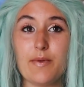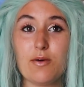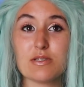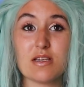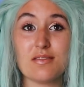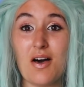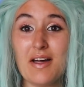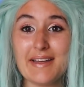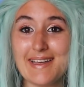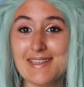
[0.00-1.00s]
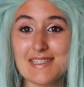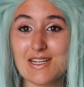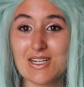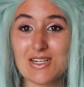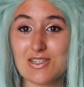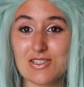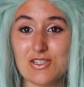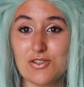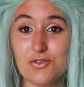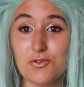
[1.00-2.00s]
it was a lot easier
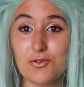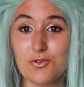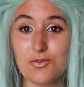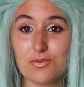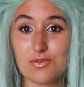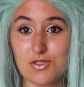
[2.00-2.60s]
to